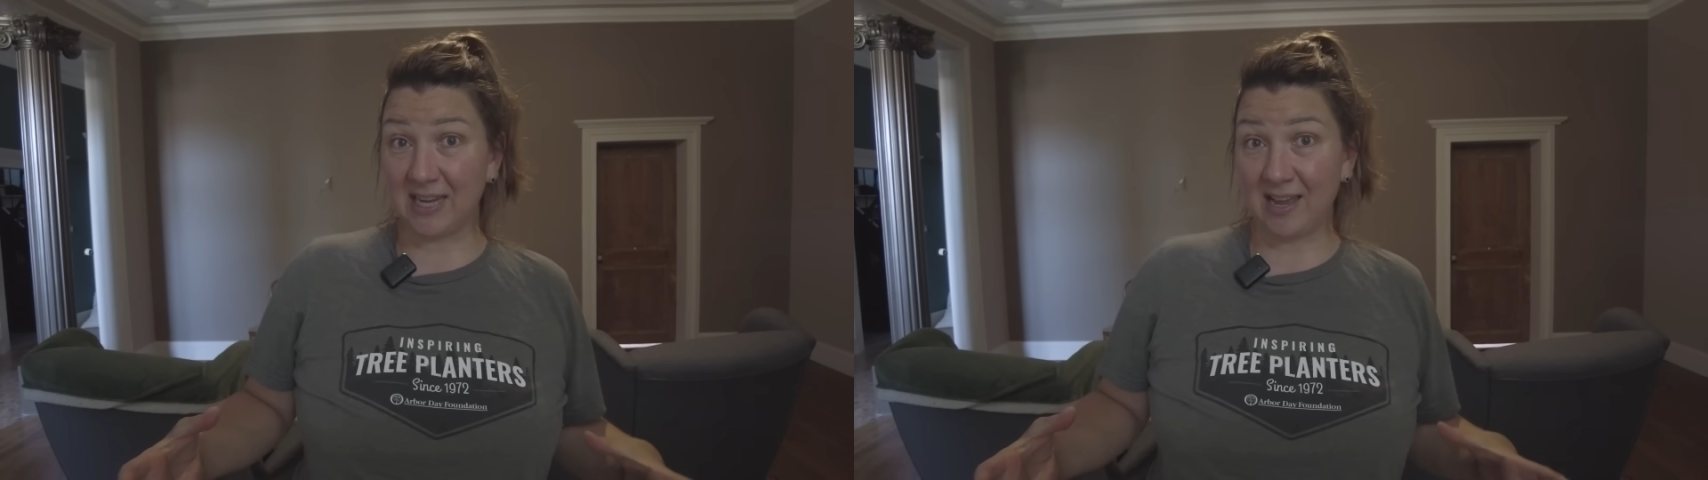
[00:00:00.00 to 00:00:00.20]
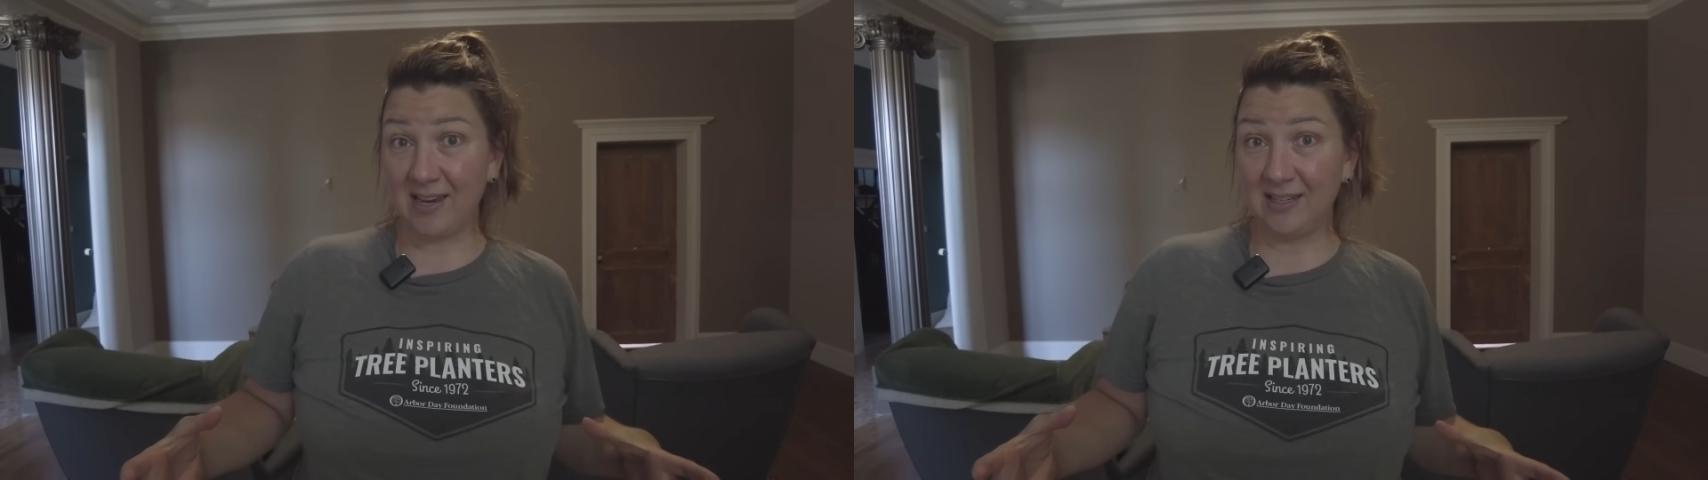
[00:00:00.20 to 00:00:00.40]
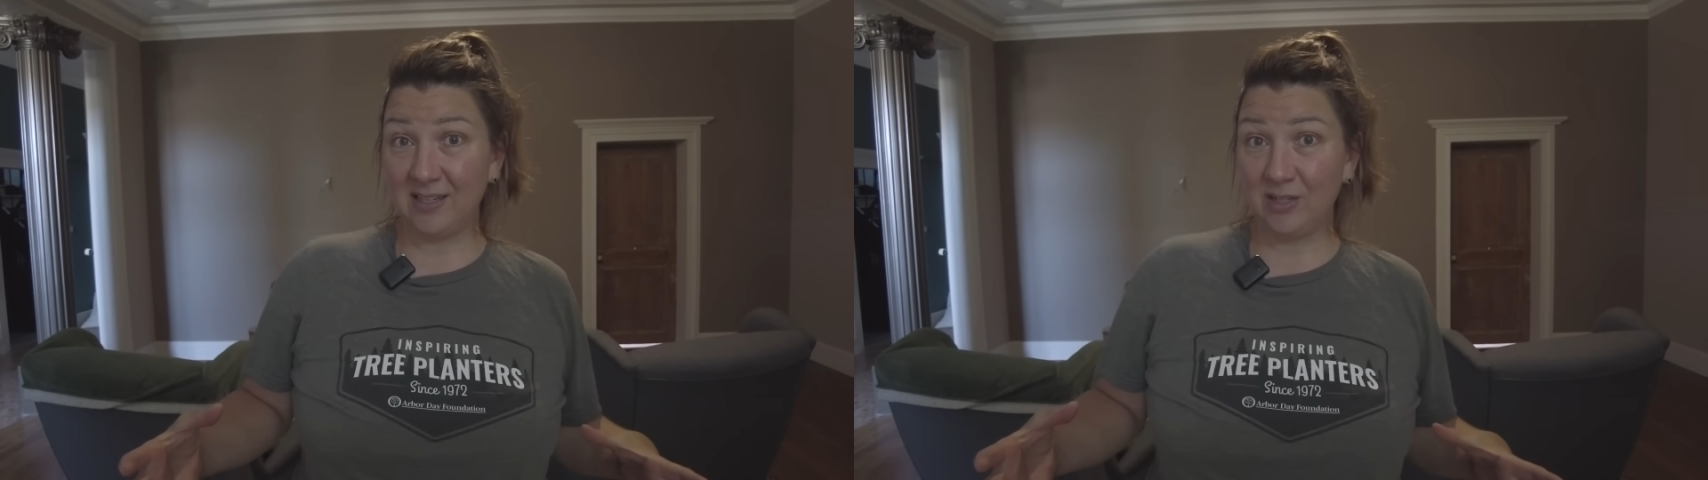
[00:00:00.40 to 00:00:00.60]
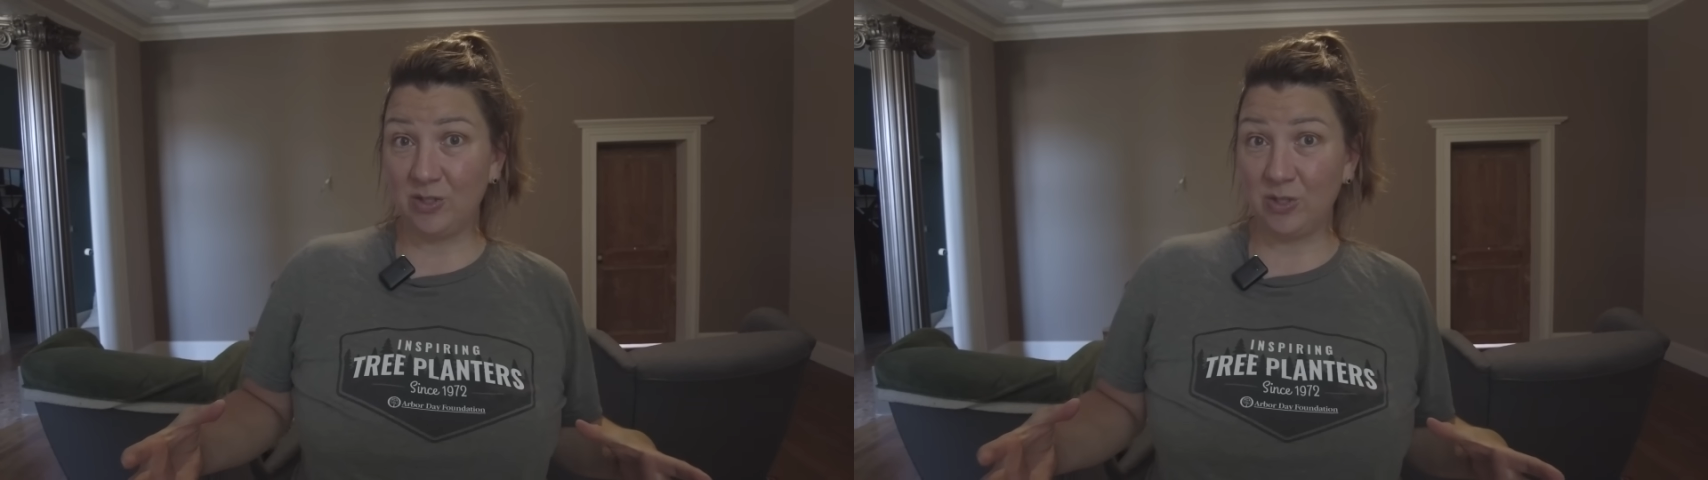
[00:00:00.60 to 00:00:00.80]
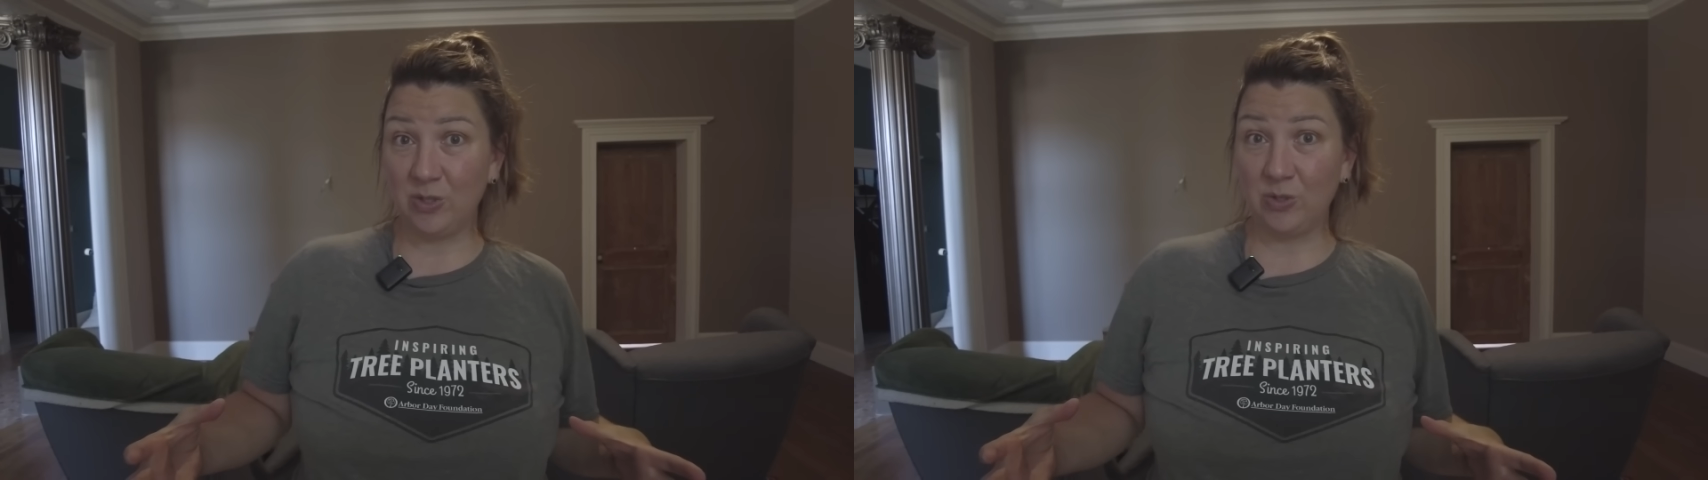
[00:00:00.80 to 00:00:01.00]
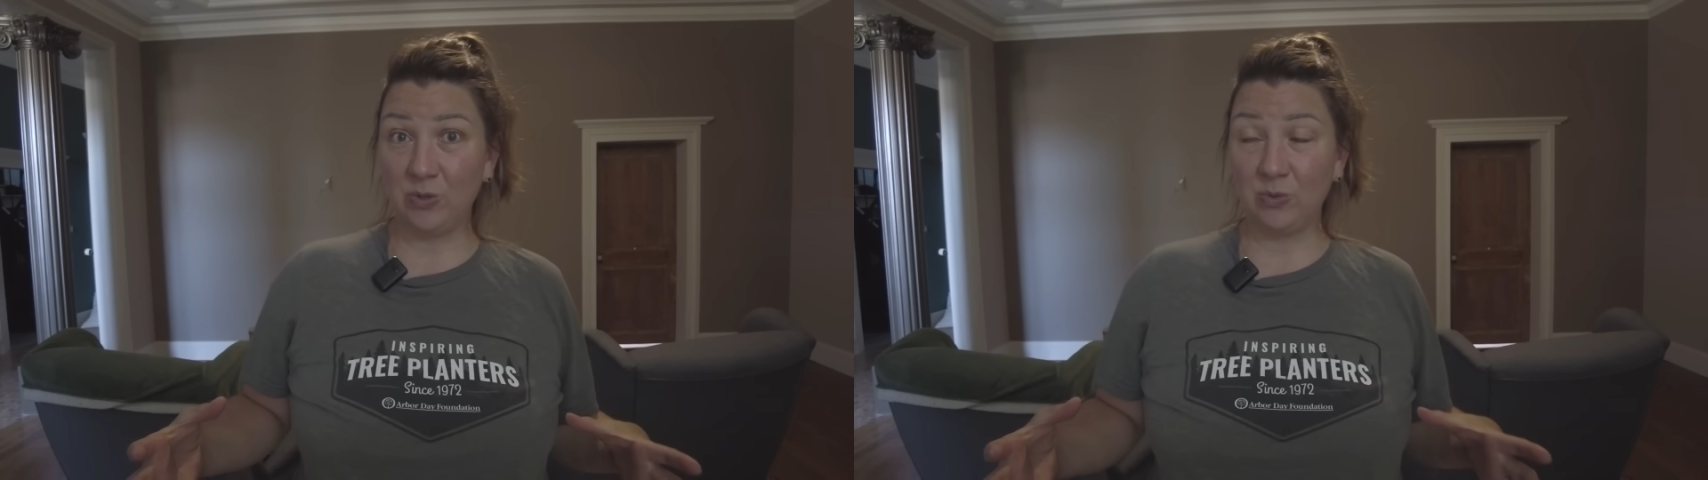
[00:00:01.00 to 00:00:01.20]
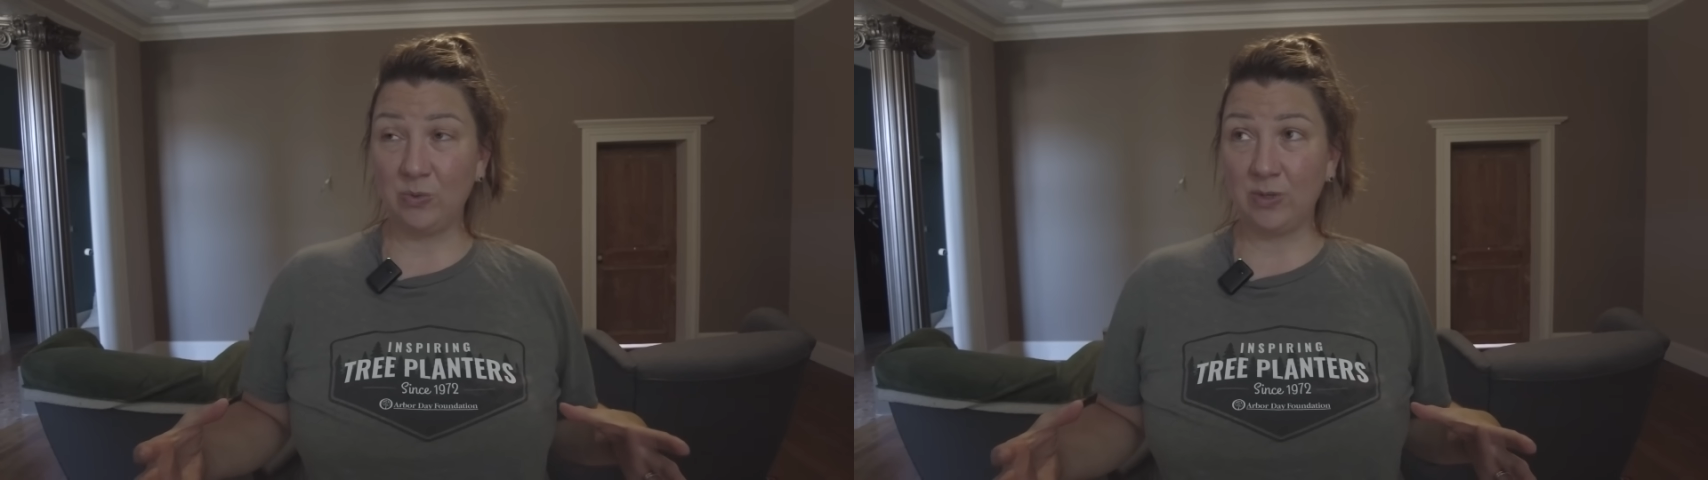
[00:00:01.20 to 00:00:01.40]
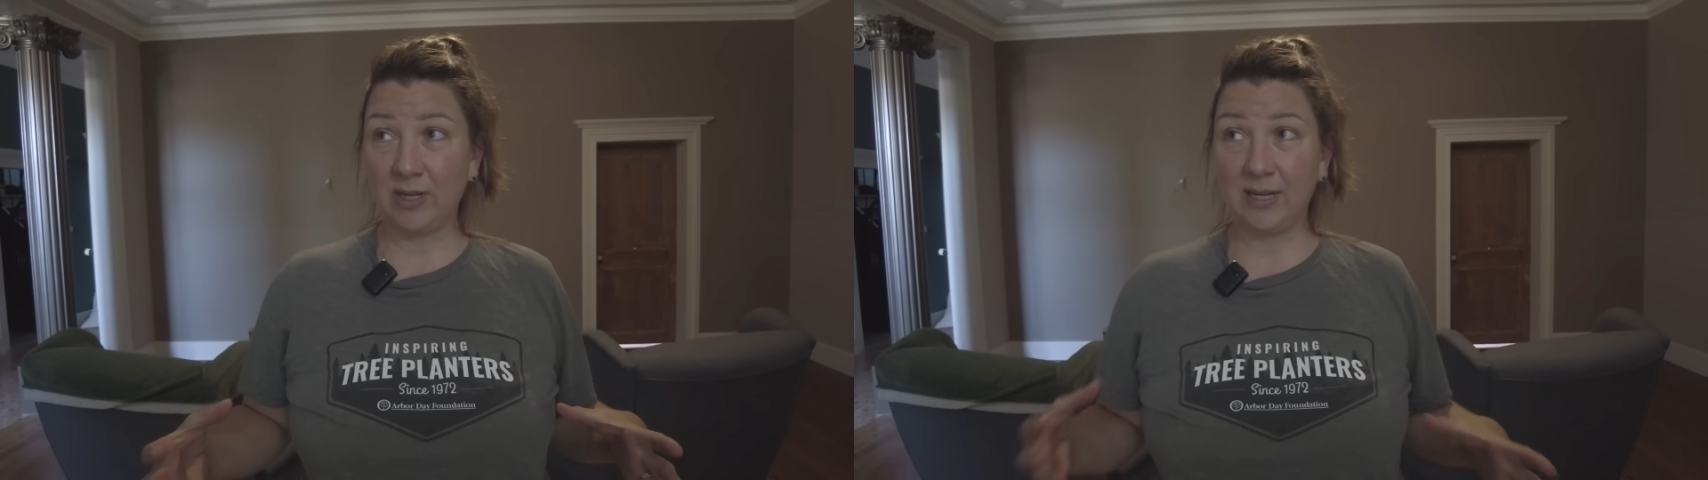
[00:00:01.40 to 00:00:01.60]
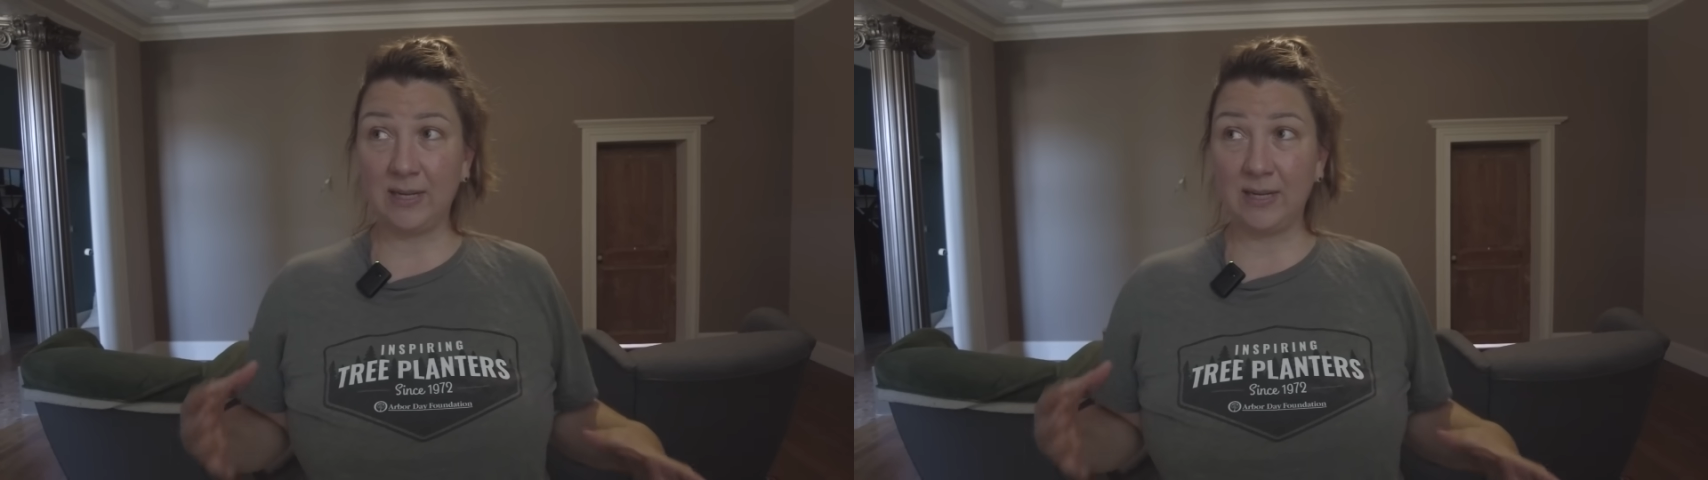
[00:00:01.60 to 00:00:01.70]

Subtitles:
done to